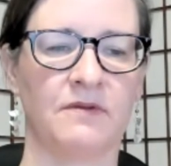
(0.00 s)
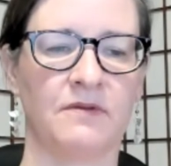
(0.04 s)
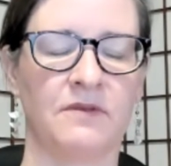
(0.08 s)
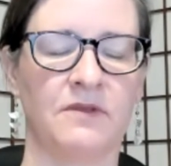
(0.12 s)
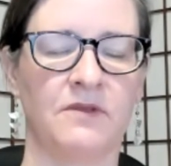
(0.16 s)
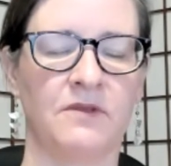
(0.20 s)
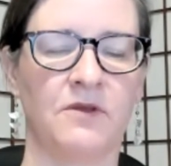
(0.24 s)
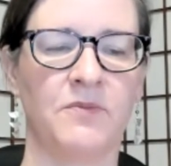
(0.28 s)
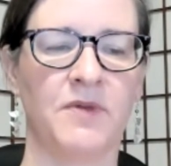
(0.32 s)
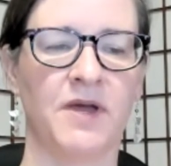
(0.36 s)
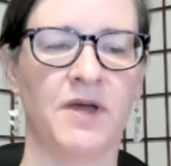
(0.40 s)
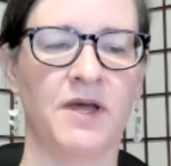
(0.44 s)

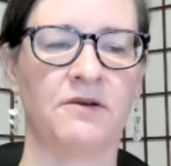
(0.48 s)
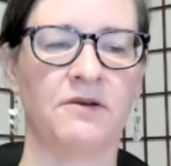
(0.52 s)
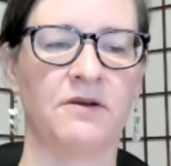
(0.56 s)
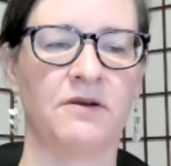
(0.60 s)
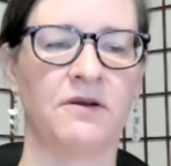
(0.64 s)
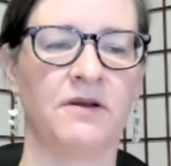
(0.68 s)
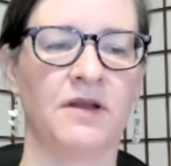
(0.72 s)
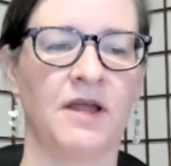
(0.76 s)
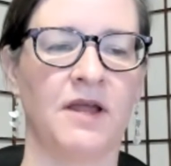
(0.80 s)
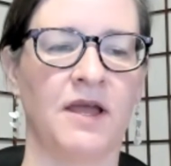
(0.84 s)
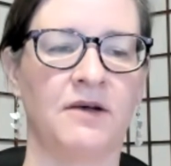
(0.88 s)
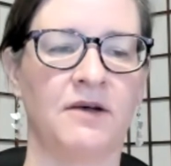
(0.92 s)
No
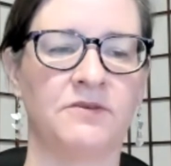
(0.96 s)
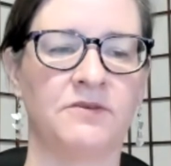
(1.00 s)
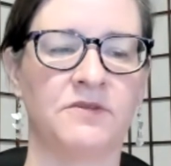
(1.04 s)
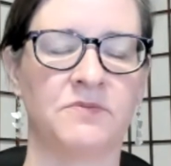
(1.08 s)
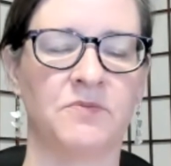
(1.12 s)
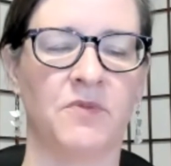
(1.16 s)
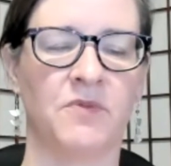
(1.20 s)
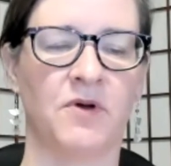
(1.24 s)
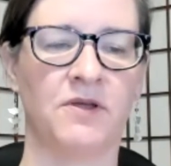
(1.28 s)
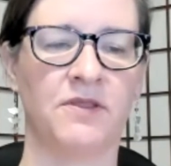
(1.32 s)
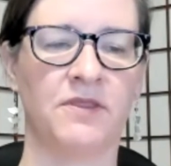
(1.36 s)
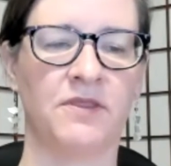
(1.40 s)
matter how
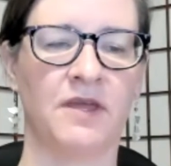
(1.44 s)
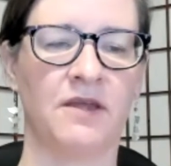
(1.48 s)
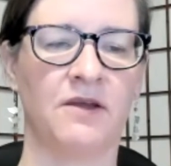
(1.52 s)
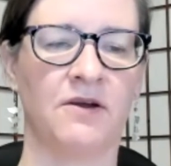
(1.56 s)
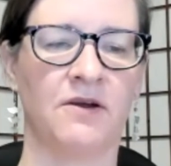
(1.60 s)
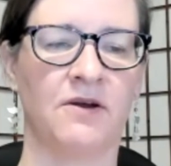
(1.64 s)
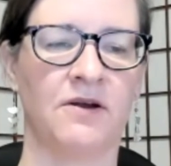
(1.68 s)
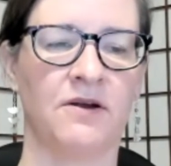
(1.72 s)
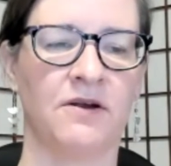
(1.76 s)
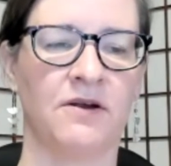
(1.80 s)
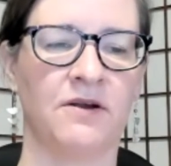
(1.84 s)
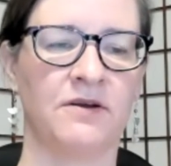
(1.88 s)
small they
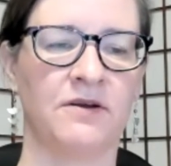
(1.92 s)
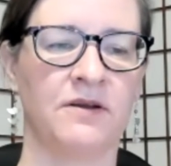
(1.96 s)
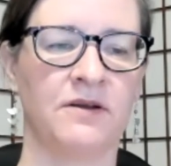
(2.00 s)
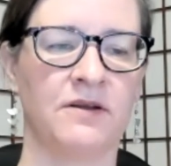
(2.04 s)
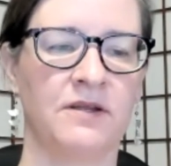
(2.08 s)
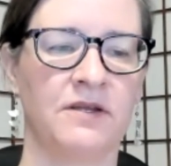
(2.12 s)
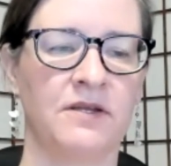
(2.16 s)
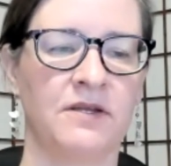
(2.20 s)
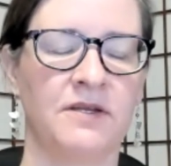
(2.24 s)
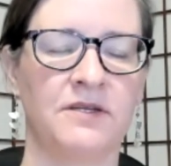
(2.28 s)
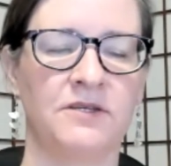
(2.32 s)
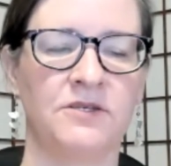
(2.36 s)
are,
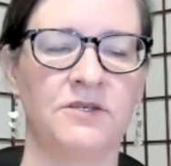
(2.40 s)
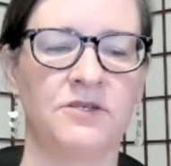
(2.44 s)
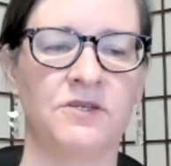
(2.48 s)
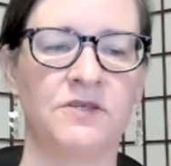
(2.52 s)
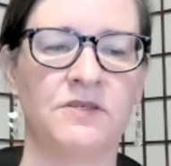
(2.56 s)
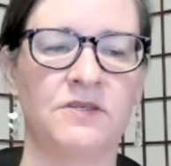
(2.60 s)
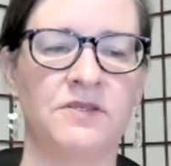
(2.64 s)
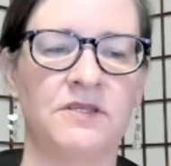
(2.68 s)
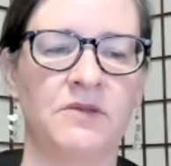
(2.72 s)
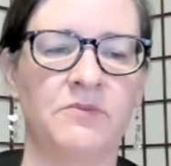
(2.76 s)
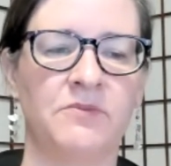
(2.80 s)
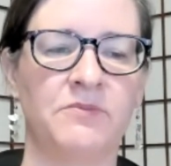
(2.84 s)

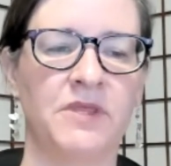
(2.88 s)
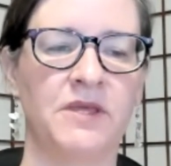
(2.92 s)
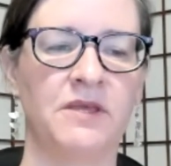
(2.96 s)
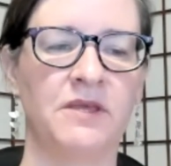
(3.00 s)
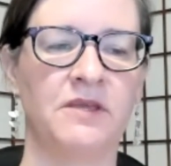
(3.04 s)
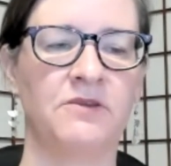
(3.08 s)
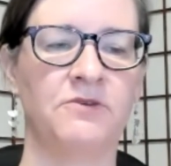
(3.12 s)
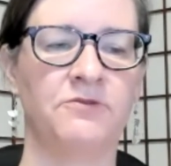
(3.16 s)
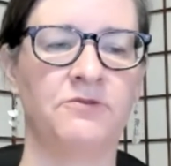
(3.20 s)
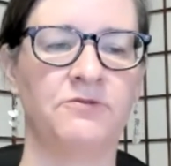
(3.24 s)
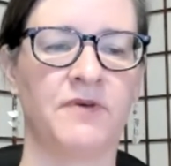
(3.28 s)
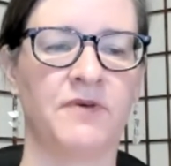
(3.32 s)
just
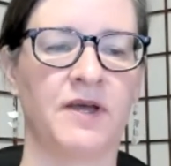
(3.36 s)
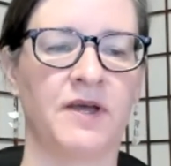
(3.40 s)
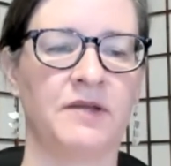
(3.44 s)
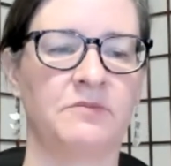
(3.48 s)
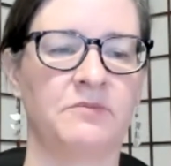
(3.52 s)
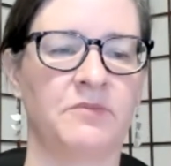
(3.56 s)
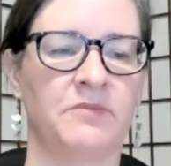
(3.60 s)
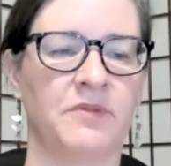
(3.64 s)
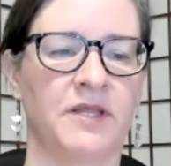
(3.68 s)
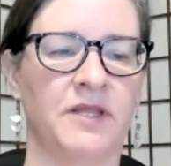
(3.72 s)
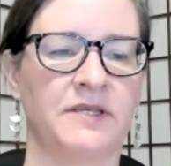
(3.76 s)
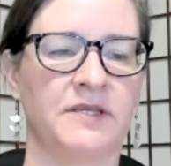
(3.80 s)
something you
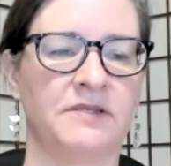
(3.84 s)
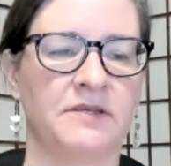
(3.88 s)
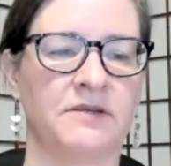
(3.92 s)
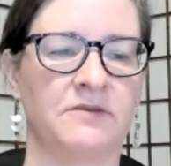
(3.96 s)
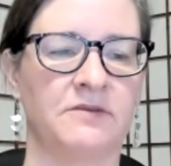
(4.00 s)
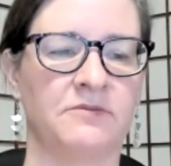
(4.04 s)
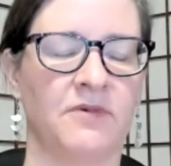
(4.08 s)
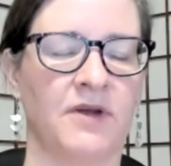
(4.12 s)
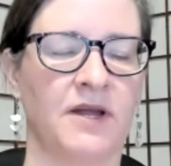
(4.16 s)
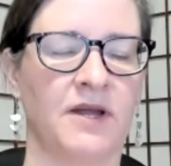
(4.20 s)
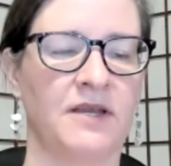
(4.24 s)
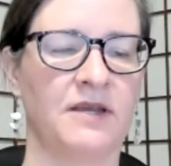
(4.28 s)
find
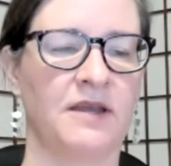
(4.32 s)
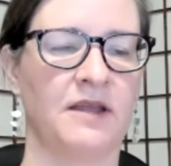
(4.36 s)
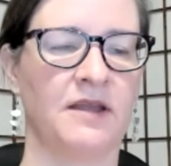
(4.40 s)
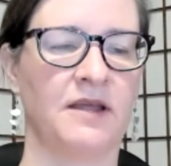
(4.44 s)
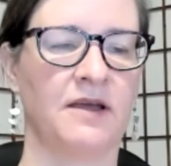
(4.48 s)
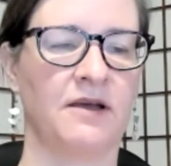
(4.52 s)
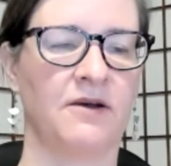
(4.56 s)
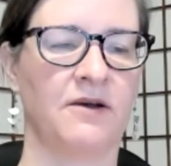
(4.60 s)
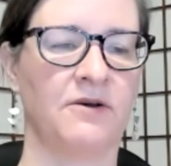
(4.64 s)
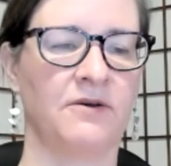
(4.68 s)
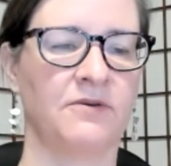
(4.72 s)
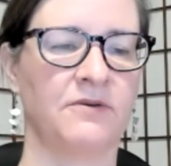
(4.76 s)
pleasant right
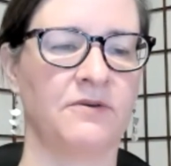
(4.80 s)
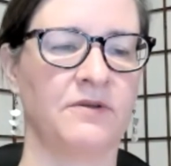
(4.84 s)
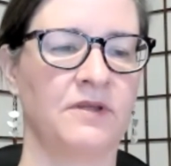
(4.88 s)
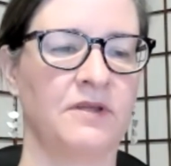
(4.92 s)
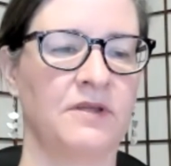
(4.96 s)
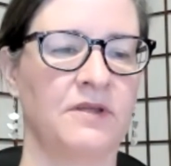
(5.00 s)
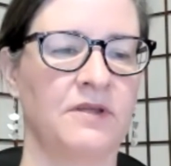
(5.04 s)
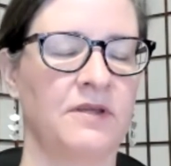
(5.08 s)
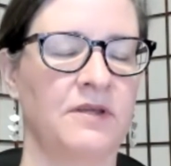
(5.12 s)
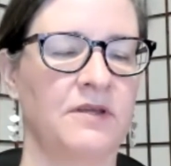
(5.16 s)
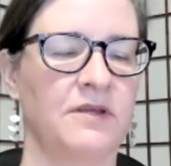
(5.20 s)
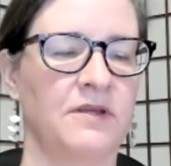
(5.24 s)
now.
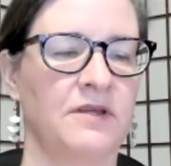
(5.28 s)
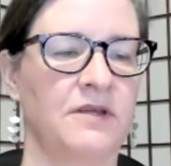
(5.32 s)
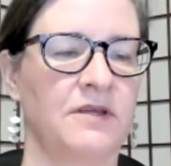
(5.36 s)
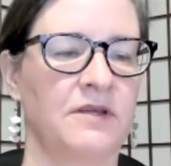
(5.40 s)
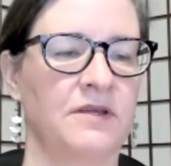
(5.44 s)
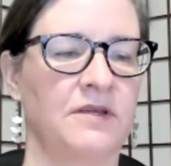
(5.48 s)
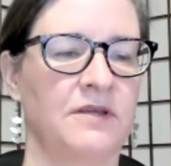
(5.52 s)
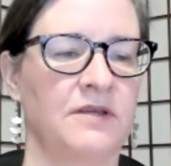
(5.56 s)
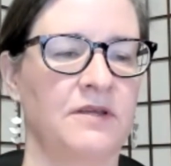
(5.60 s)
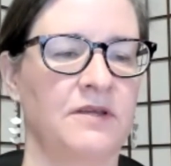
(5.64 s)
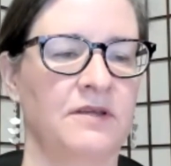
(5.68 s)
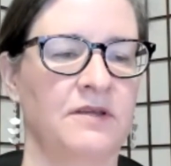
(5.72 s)

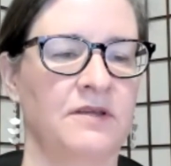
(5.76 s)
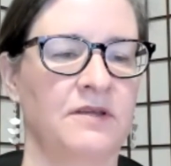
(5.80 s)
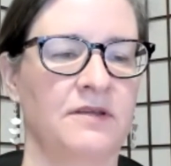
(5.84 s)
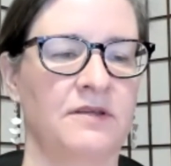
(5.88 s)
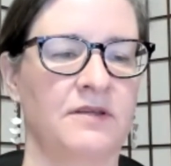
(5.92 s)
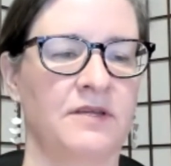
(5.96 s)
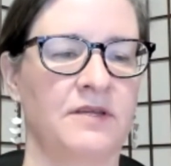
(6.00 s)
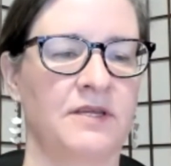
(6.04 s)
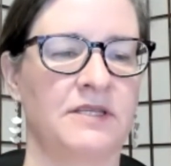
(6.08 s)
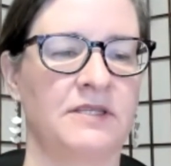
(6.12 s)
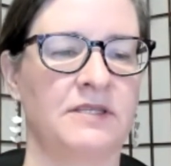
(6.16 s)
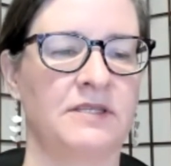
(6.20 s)

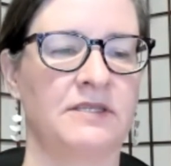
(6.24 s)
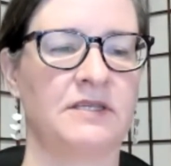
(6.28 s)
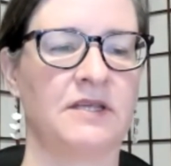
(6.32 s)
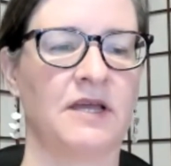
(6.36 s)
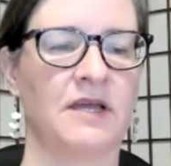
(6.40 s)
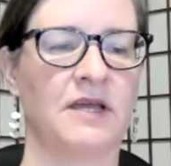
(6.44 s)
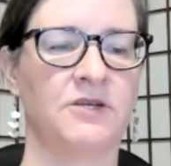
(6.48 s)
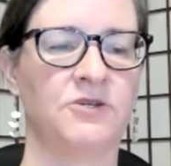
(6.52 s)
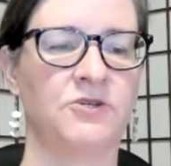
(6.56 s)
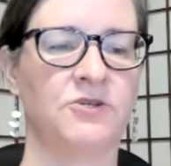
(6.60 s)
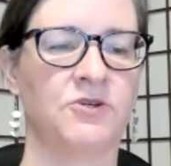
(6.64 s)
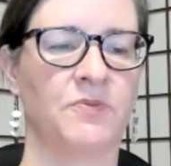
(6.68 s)

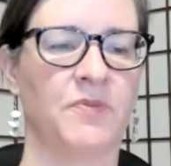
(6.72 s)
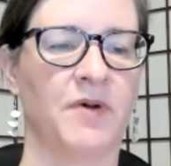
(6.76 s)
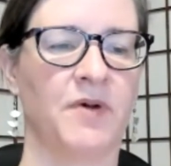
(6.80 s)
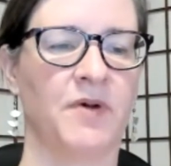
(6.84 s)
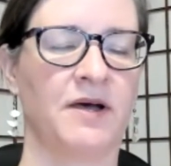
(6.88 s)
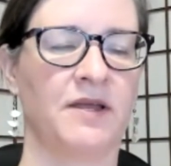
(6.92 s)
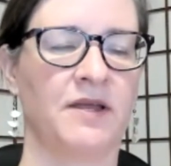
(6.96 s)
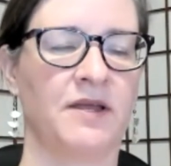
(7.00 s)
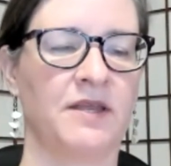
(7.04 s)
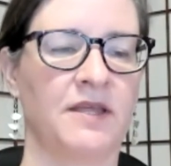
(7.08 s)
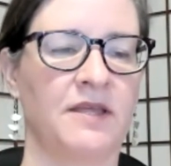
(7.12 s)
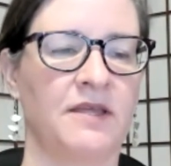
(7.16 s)
Inside your
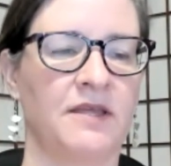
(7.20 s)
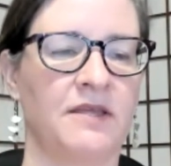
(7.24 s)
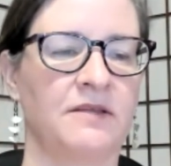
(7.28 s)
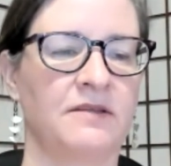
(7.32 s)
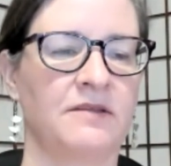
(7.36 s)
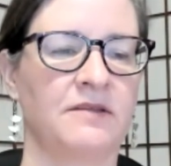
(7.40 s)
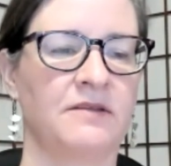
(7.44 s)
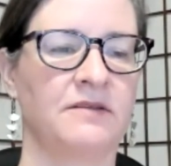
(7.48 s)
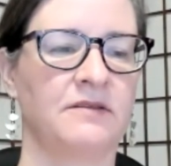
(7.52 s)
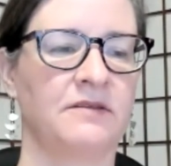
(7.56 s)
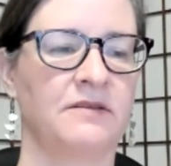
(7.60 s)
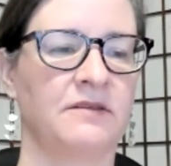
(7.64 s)

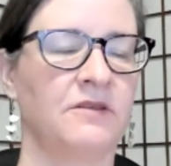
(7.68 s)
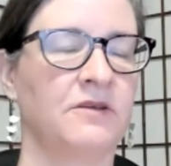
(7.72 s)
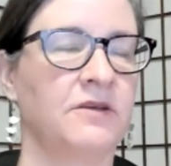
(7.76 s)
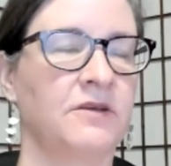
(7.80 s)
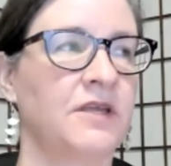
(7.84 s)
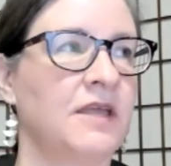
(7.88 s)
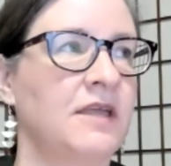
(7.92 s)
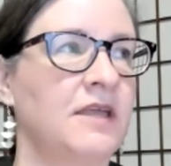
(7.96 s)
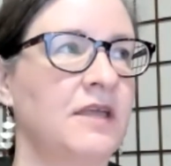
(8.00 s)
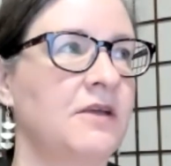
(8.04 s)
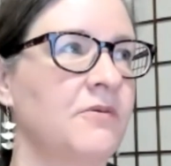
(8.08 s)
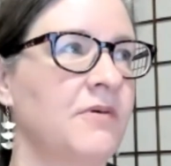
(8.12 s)
body,
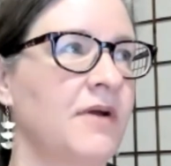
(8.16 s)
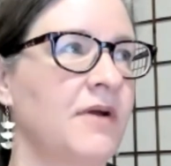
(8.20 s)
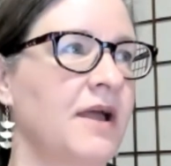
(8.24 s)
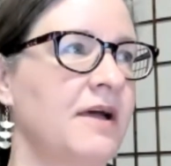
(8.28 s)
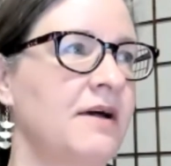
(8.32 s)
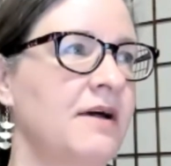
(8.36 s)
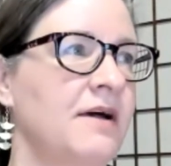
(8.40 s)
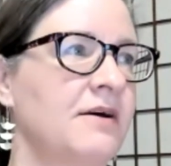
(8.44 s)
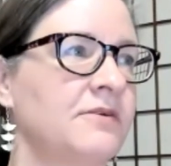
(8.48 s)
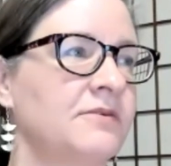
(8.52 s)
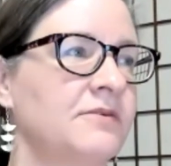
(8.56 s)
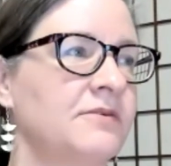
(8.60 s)
looking
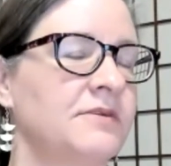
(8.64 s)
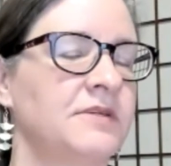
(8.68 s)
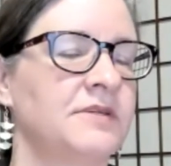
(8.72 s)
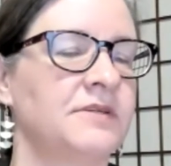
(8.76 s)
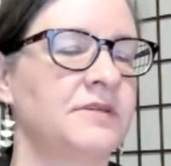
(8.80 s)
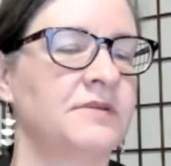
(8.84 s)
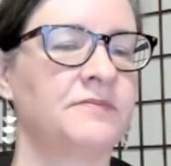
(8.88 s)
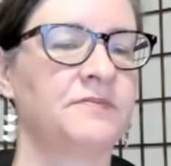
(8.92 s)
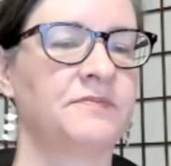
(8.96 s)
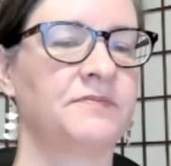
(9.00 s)
around.